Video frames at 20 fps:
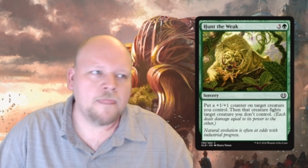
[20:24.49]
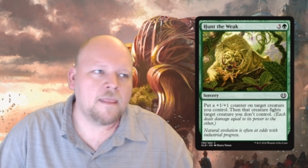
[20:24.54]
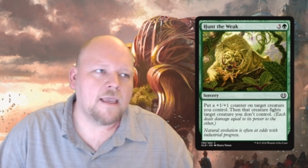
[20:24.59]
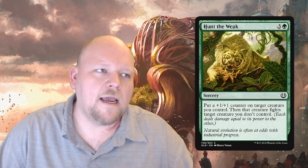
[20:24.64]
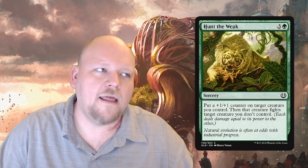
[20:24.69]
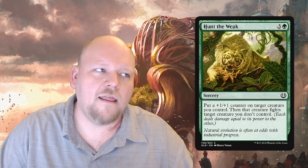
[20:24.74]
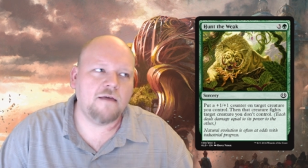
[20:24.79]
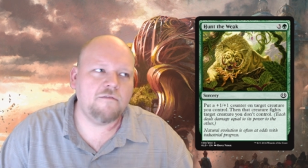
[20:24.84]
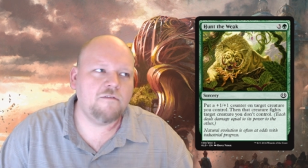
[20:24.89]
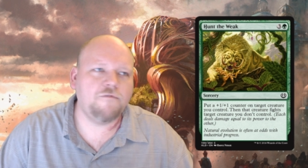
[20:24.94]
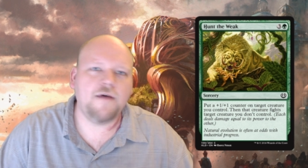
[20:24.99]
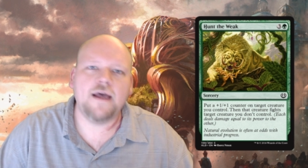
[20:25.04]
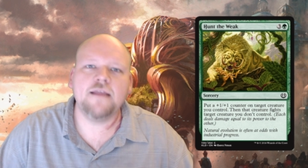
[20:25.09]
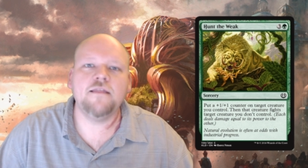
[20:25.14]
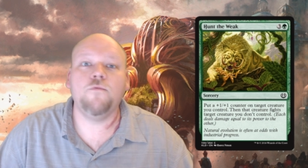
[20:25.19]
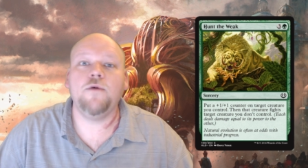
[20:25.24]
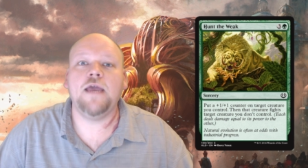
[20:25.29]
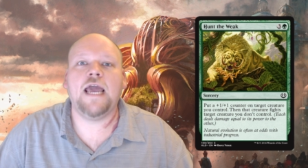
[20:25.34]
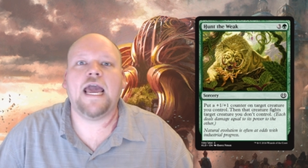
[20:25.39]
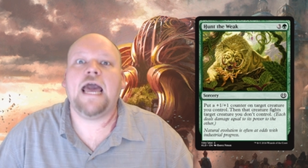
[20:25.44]
I love the fact
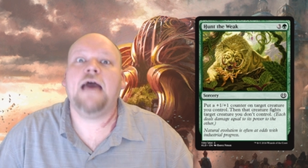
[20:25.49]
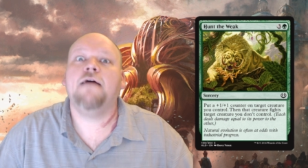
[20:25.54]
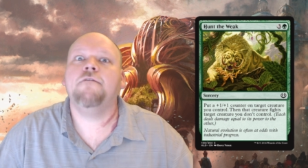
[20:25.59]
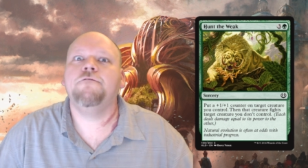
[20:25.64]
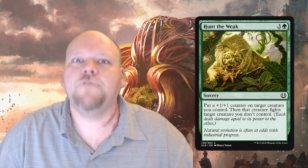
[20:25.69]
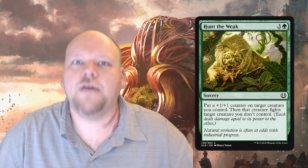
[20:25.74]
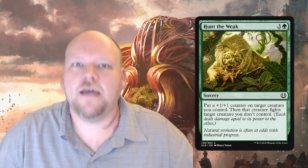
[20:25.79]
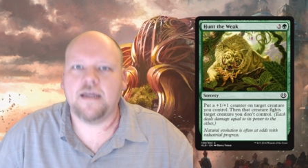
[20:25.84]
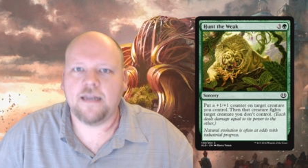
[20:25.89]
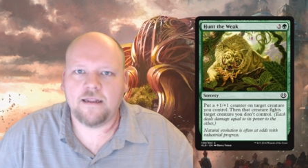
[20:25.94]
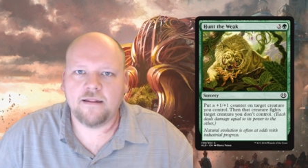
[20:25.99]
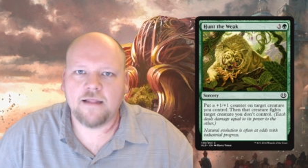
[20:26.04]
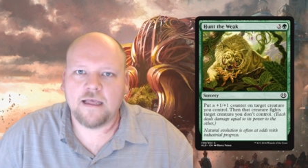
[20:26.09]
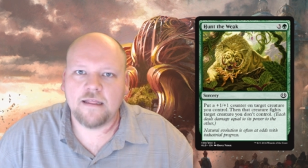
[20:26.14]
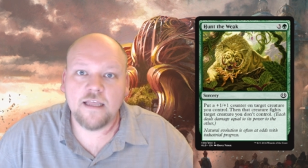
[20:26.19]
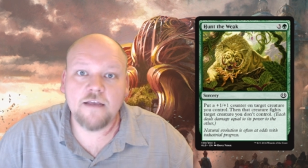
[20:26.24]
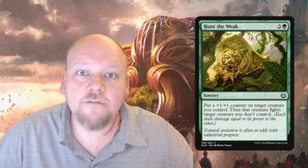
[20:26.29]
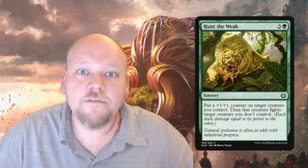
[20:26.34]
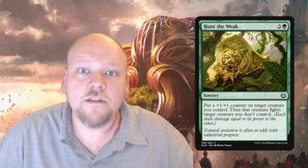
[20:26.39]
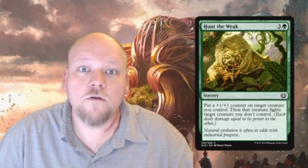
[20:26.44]
that we have fighting. I
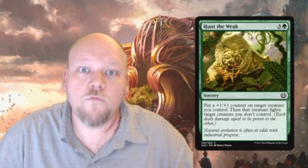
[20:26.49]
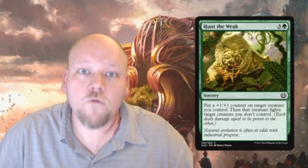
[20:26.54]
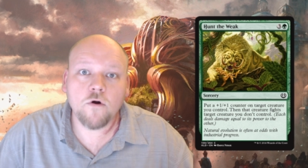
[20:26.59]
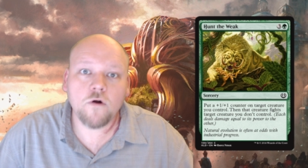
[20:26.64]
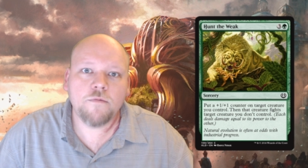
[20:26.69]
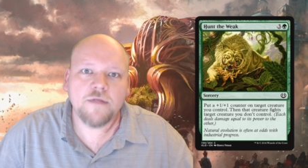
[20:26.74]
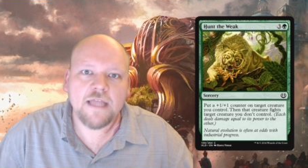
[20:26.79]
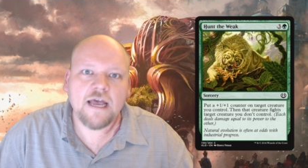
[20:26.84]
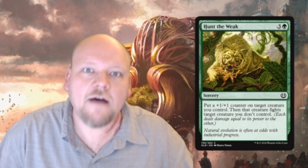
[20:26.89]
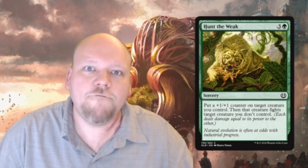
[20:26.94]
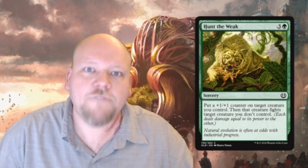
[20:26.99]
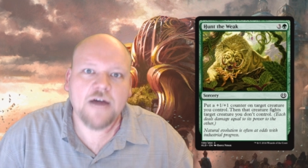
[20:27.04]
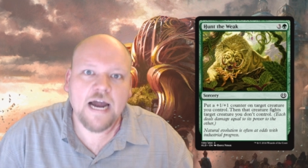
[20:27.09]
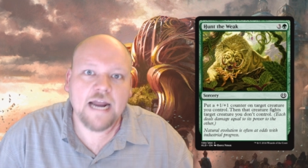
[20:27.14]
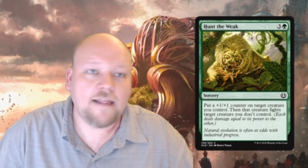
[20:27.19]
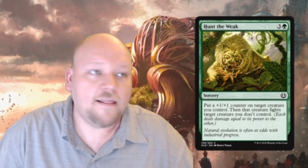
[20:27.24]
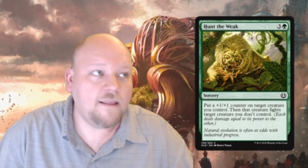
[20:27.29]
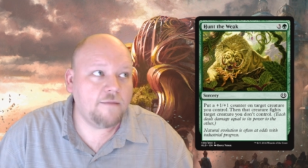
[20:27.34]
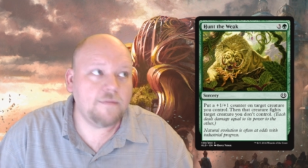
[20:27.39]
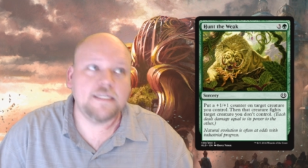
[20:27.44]
lived in a world without
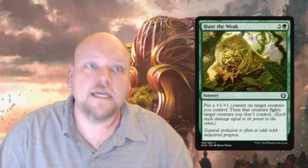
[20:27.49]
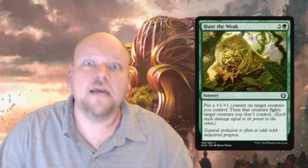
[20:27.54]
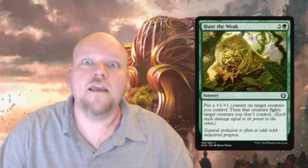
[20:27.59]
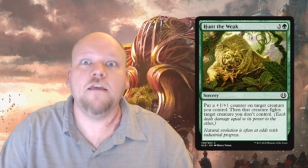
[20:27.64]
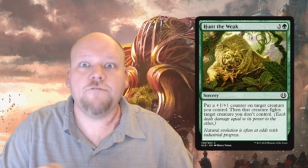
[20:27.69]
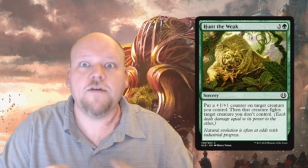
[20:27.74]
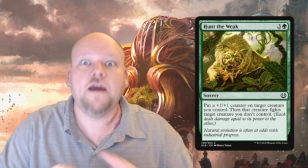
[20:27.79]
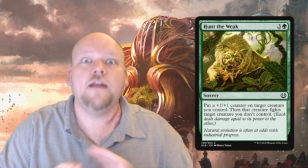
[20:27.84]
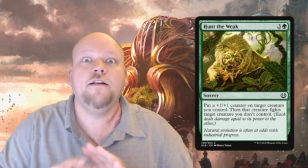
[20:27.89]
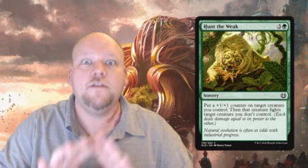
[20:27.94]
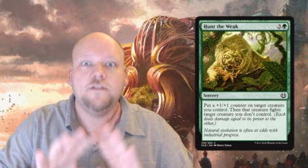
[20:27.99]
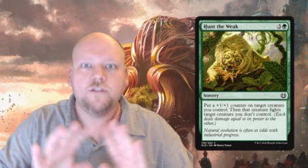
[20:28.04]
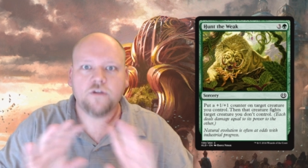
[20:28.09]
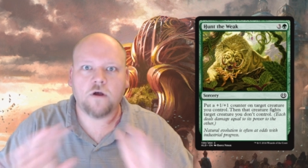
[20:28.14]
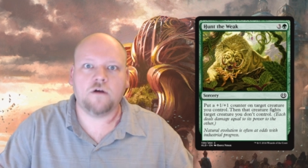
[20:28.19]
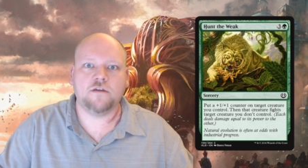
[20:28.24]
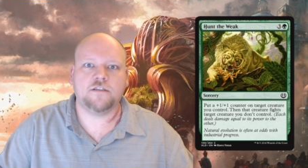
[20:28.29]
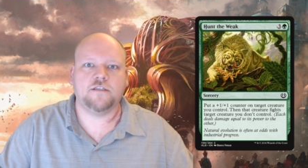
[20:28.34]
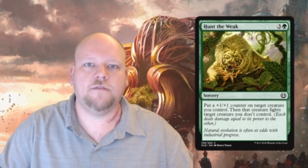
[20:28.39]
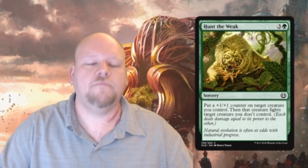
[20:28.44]
fighting. Let me tell you, fighting is
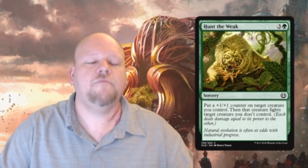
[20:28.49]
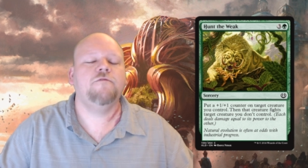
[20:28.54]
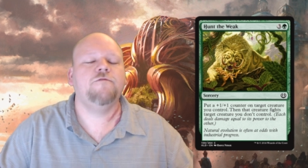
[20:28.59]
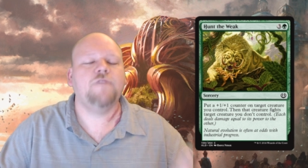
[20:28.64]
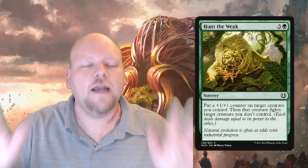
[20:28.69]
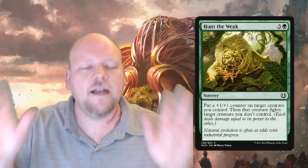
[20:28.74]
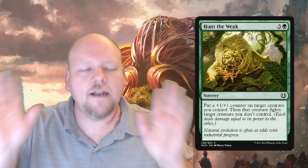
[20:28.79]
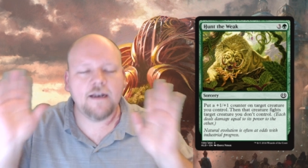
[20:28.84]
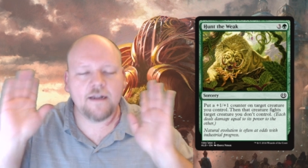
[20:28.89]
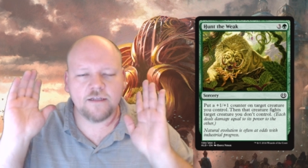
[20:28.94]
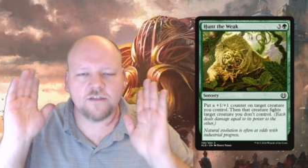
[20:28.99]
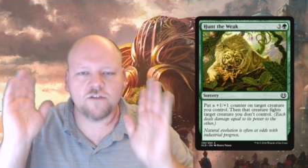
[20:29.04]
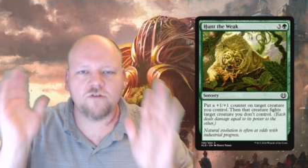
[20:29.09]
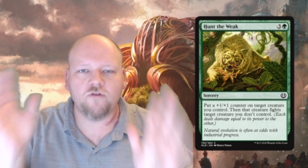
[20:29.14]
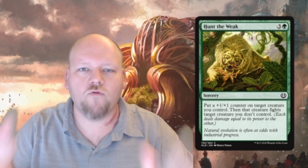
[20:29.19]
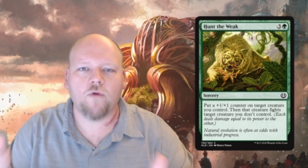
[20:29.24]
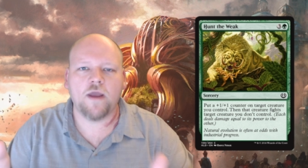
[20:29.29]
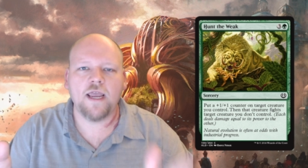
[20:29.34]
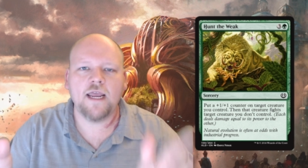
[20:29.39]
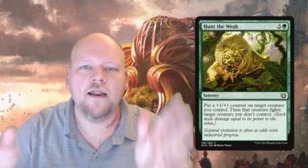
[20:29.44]
awesome. Fighting is
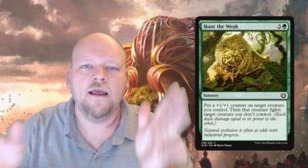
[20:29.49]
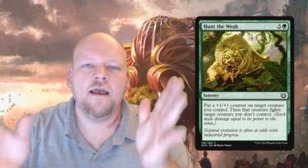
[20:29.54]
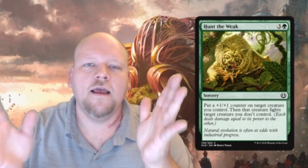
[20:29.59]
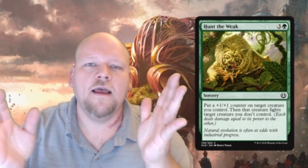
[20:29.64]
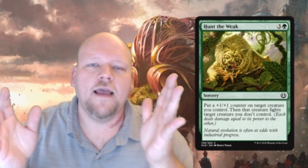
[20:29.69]
great great.